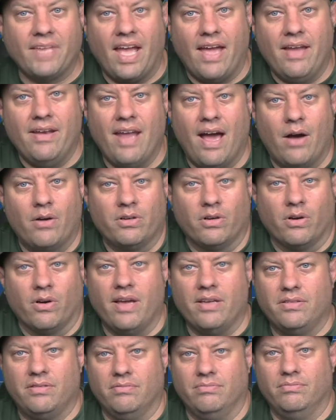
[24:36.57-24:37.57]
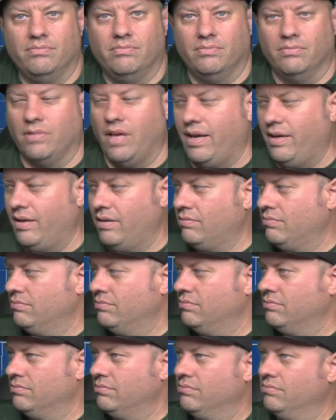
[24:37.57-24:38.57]
And now you're at like
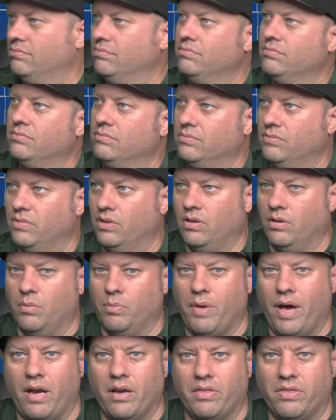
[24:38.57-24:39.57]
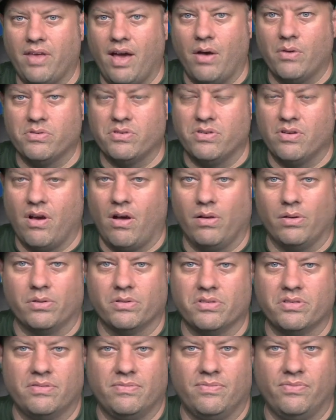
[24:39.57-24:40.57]
about a thousand
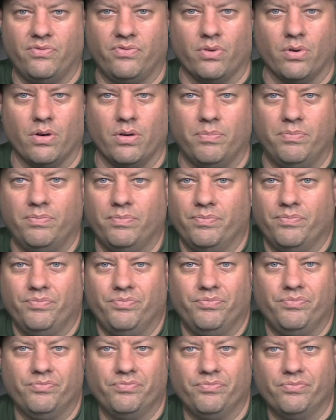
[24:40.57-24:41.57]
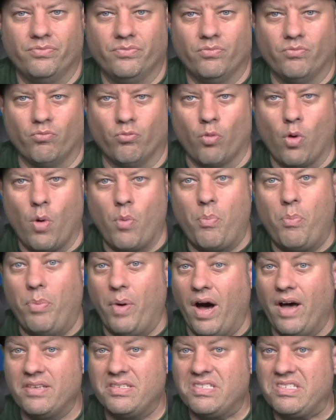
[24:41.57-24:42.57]
dollars for a
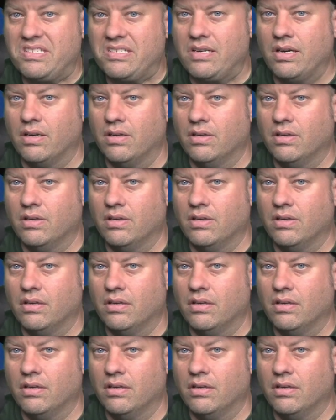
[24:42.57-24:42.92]
robust,